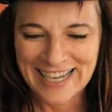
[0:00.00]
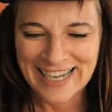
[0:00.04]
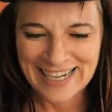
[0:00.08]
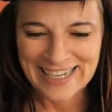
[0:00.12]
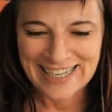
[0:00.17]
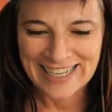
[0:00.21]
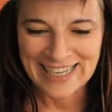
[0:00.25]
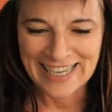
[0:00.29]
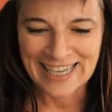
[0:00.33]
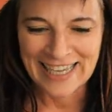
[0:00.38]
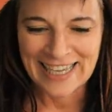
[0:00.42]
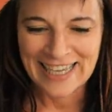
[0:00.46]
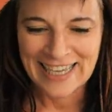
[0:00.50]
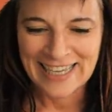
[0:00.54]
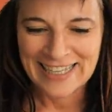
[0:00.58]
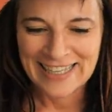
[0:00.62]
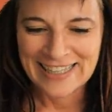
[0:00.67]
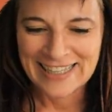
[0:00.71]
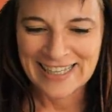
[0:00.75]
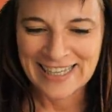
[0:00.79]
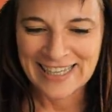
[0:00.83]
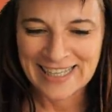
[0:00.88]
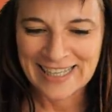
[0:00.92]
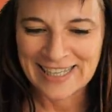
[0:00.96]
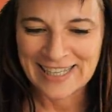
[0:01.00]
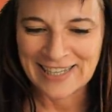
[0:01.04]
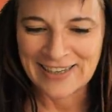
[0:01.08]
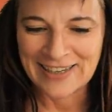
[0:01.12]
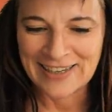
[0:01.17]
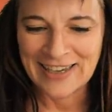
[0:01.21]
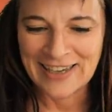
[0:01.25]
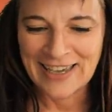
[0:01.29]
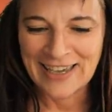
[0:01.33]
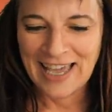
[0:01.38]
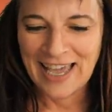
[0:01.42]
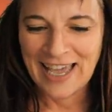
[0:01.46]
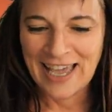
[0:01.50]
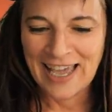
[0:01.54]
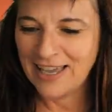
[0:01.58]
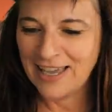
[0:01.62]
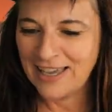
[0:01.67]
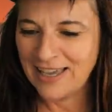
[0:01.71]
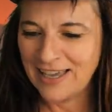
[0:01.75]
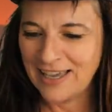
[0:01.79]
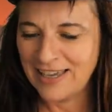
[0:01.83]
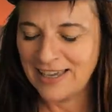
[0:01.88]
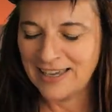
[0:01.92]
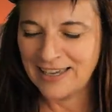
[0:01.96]
Okay, thank you.
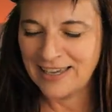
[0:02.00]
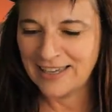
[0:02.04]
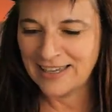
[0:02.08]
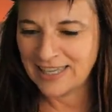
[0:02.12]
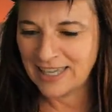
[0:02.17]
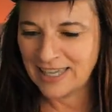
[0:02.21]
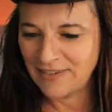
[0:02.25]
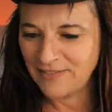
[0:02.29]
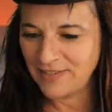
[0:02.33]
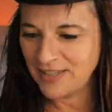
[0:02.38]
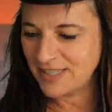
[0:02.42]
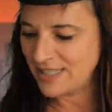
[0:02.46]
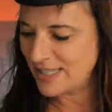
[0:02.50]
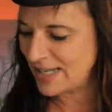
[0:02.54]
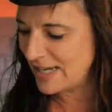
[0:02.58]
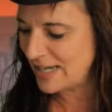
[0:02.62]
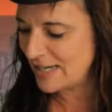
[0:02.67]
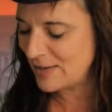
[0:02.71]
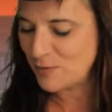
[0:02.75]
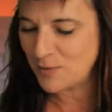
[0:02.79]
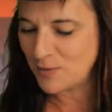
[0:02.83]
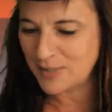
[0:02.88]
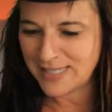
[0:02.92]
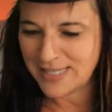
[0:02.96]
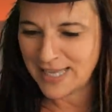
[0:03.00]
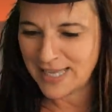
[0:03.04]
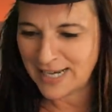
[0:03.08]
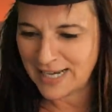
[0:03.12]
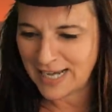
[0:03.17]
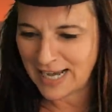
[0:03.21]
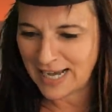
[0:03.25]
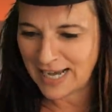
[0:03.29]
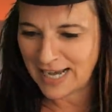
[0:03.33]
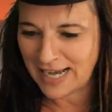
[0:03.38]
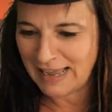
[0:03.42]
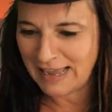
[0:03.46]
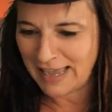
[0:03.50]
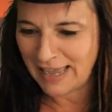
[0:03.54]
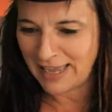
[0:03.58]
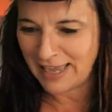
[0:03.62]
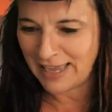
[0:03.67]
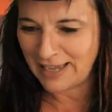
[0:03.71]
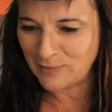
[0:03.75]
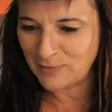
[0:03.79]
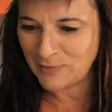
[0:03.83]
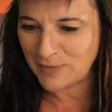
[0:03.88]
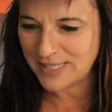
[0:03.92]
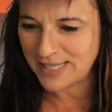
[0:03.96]
Uh, Kavita, was that
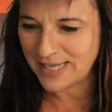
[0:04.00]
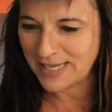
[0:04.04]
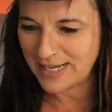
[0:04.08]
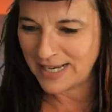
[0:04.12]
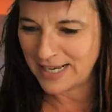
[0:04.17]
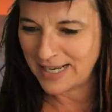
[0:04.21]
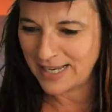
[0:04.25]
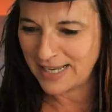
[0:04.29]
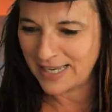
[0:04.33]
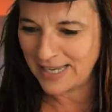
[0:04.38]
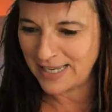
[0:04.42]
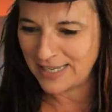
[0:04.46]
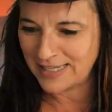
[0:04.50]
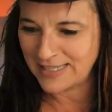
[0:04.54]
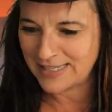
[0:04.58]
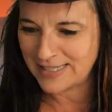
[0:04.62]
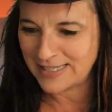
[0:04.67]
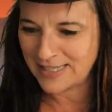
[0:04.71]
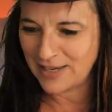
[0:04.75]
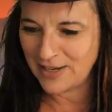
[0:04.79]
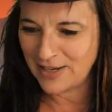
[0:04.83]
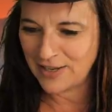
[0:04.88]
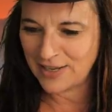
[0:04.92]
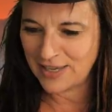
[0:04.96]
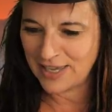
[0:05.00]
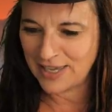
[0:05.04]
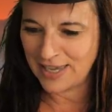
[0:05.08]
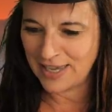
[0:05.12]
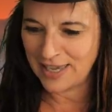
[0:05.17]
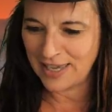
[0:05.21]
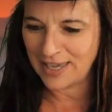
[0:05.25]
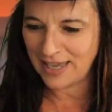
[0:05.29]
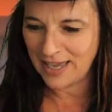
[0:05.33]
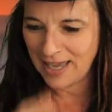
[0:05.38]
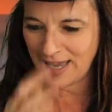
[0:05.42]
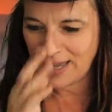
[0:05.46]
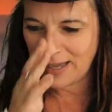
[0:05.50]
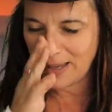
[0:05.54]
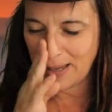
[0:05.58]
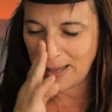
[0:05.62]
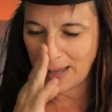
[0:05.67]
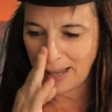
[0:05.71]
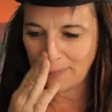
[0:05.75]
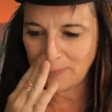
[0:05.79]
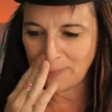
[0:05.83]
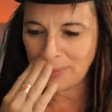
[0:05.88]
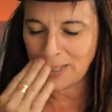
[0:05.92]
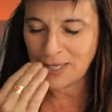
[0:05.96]
clear? Was that clear? Okay,
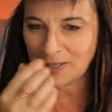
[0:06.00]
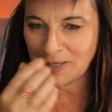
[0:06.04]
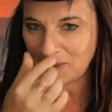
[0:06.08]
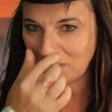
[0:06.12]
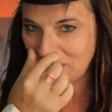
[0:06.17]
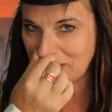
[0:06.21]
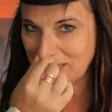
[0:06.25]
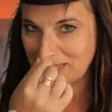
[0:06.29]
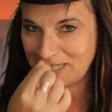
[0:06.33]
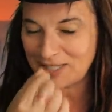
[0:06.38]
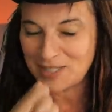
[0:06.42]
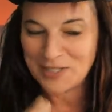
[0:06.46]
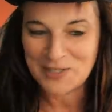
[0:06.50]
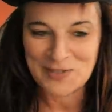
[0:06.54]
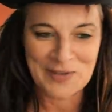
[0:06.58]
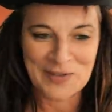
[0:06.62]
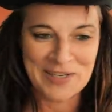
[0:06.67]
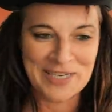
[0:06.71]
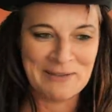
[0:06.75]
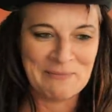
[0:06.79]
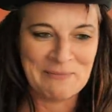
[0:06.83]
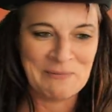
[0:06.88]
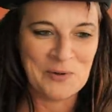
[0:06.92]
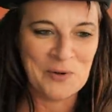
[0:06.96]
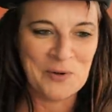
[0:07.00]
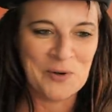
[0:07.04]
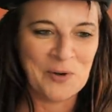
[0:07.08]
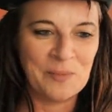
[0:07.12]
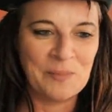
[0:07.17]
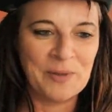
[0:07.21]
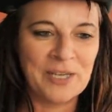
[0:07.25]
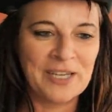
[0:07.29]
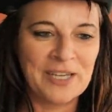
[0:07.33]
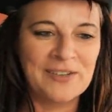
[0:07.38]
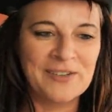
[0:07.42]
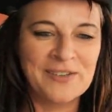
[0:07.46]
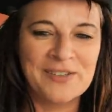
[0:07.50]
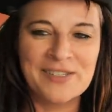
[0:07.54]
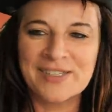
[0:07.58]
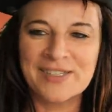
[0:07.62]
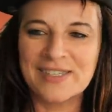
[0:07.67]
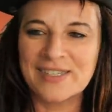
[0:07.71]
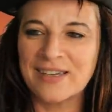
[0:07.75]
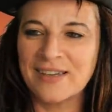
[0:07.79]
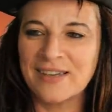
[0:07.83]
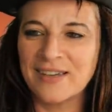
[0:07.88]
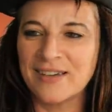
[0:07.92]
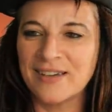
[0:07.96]
uh, I'm not going to do any more
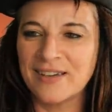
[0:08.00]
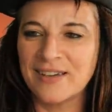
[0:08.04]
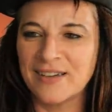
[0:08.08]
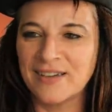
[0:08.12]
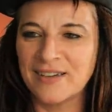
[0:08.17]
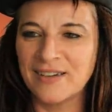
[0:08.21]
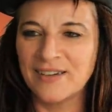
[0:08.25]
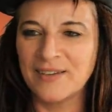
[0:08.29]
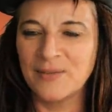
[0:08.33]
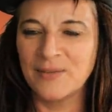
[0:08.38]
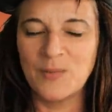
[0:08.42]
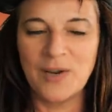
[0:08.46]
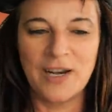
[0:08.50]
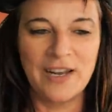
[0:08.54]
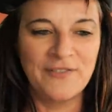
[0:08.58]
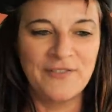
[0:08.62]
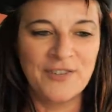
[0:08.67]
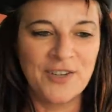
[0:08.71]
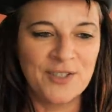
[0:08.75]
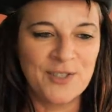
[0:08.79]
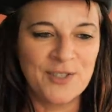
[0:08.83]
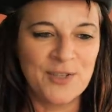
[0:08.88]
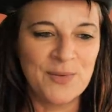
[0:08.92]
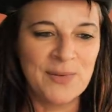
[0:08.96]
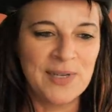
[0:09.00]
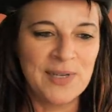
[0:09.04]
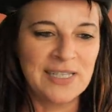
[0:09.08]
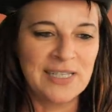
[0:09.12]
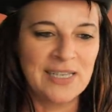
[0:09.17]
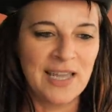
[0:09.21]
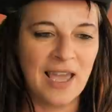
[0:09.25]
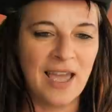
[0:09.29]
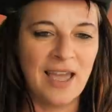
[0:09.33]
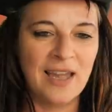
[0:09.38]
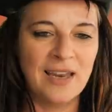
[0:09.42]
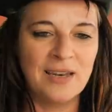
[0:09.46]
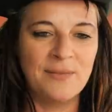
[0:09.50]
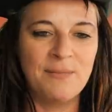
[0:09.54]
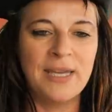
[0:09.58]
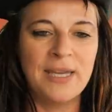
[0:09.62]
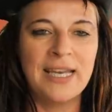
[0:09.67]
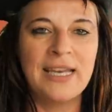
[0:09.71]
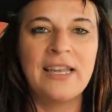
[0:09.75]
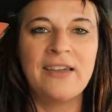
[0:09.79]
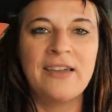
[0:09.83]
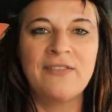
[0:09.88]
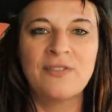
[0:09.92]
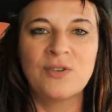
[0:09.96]
because, uh, well, I've got to eat and
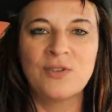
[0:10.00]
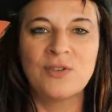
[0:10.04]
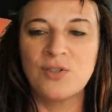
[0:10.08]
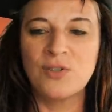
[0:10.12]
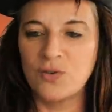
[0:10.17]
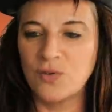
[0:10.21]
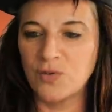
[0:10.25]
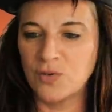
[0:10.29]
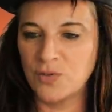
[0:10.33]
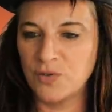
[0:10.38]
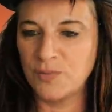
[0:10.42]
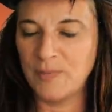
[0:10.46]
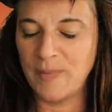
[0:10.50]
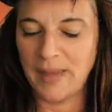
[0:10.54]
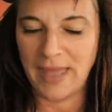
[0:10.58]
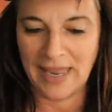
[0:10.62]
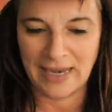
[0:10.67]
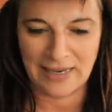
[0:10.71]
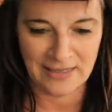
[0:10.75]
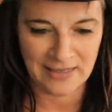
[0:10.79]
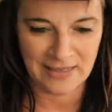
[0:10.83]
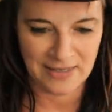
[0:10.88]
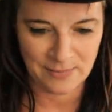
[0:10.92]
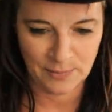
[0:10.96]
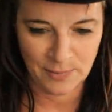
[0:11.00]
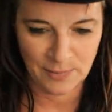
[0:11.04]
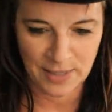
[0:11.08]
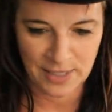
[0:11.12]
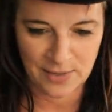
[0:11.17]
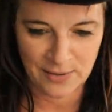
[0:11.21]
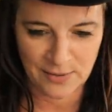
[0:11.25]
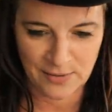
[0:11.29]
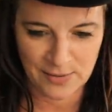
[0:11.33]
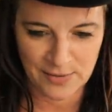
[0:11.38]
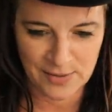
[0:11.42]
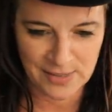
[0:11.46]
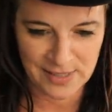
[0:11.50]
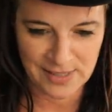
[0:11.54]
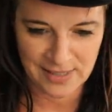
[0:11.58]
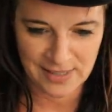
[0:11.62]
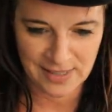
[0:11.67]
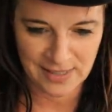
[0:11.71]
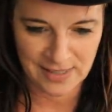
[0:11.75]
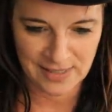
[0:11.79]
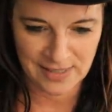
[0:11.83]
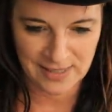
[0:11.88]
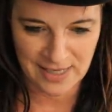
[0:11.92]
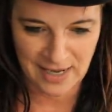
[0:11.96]
mainly I've got to go to bed because
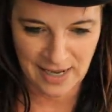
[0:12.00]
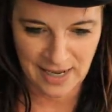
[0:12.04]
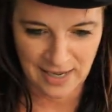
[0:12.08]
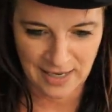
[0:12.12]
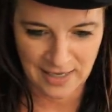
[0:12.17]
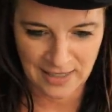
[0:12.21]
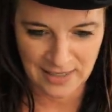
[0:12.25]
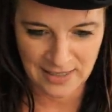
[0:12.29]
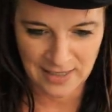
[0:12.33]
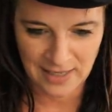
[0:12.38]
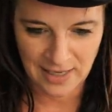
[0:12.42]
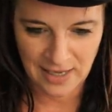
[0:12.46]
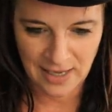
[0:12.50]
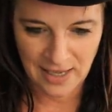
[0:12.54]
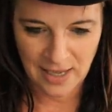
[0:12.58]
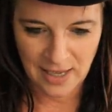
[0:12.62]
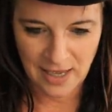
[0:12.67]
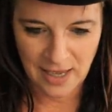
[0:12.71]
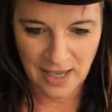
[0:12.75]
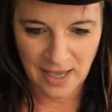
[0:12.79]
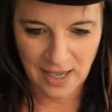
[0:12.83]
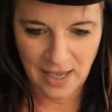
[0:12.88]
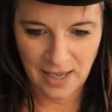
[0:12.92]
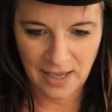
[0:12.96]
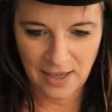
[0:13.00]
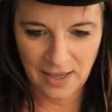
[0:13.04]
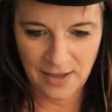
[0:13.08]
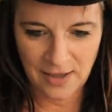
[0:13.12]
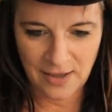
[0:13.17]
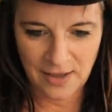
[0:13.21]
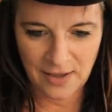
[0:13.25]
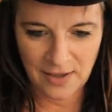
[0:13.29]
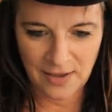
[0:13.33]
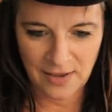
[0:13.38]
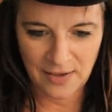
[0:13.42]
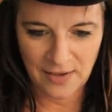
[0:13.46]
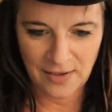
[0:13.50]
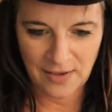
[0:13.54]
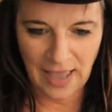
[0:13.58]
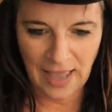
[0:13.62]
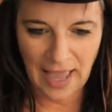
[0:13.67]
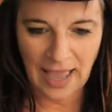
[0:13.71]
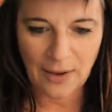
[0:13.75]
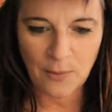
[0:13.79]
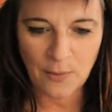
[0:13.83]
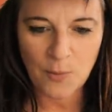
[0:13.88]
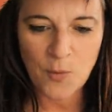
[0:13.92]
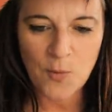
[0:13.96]
it's late. Uh,
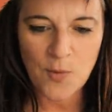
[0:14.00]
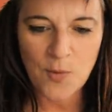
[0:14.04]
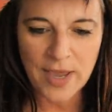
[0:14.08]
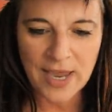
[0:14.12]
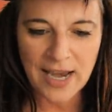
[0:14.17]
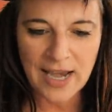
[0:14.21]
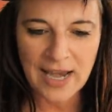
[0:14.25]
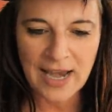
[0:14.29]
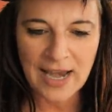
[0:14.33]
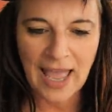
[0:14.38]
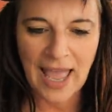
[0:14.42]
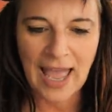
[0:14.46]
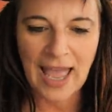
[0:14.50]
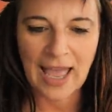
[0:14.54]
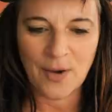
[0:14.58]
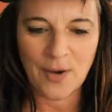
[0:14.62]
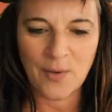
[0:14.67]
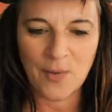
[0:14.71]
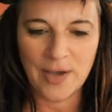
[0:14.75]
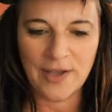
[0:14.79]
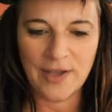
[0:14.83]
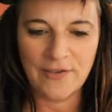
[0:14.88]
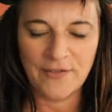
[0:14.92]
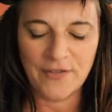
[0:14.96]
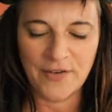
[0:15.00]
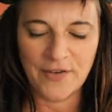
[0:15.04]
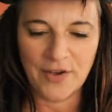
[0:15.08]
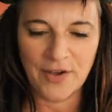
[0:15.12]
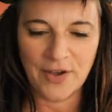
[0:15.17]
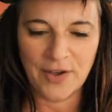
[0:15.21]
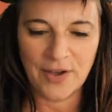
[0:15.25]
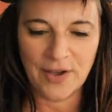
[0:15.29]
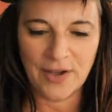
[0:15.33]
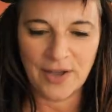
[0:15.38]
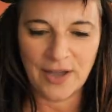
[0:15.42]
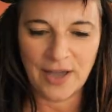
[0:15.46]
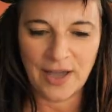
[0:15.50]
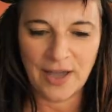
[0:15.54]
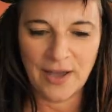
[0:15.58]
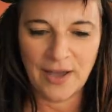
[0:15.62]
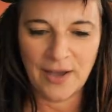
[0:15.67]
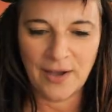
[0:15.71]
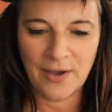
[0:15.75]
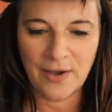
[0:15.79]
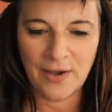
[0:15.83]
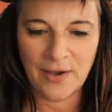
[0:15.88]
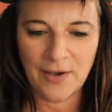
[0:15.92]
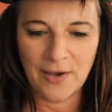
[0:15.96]
I will, however,
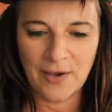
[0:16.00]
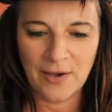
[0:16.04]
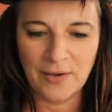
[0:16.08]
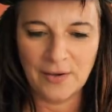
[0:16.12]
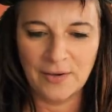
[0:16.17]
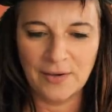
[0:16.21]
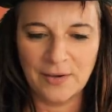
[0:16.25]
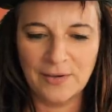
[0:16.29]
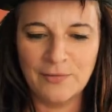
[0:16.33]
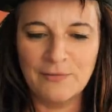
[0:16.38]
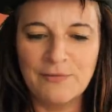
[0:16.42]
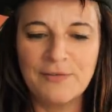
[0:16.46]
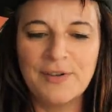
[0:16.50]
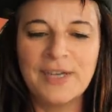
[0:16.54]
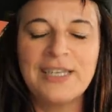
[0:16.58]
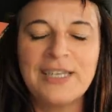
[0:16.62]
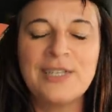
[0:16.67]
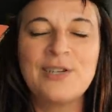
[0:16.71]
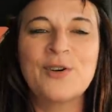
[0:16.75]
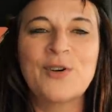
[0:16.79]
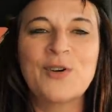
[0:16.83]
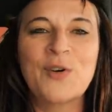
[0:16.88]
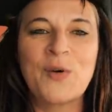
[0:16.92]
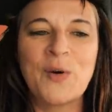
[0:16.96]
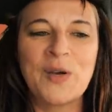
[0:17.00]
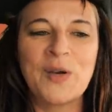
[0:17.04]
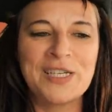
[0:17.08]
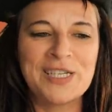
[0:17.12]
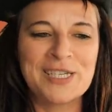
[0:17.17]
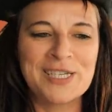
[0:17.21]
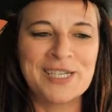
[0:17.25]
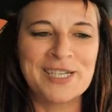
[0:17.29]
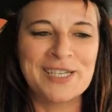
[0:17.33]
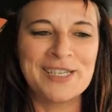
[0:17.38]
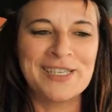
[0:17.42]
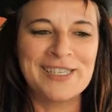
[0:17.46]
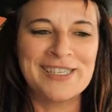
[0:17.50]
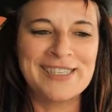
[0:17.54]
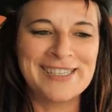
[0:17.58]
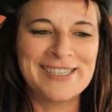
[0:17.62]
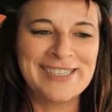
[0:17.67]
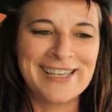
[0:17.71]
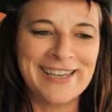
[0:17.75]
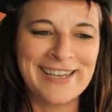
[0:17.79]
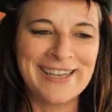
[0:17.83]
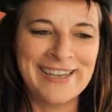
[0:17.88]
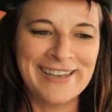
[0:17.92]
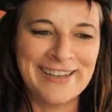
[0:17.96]
uh, read your
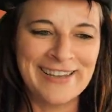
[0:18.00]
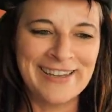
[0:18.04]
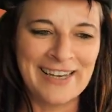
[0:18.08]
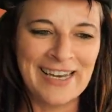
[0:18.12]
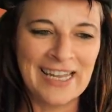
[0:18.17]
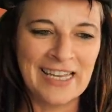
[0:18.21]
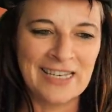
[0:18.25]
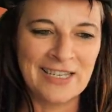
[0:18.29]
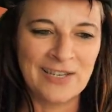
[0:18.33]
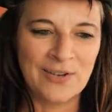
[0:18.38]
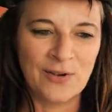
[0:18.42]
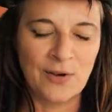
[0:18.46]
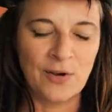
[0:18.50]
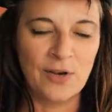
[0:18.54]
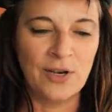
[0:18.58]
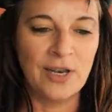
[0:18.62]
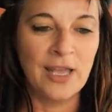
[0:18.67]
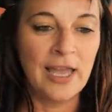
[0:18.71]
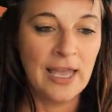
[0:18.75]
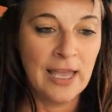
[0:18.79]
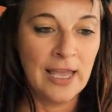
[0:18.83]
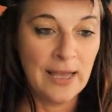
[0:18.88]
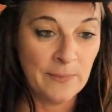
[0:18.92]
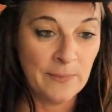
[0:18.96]
questions uh, later on.